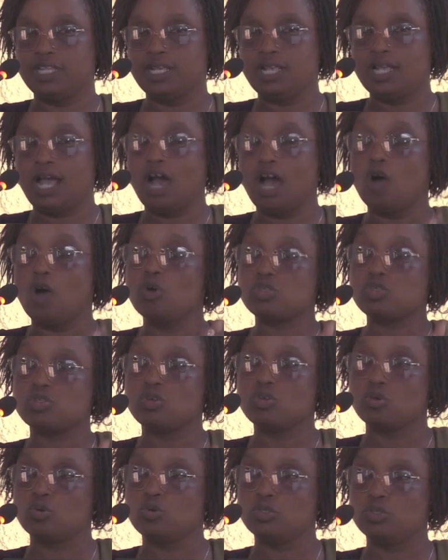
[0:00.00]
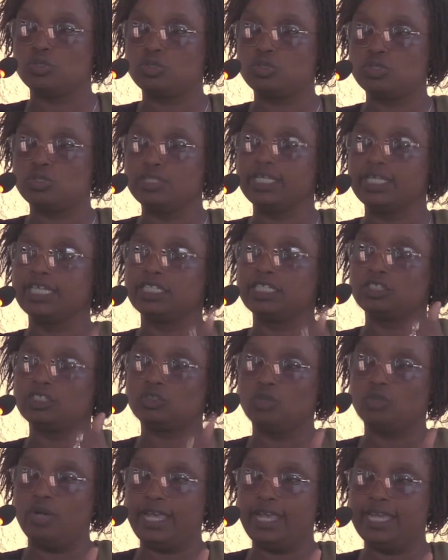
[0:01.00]
are also good. They
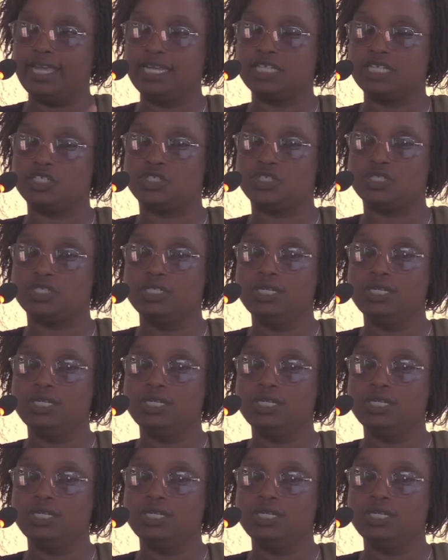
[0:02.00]
restore energy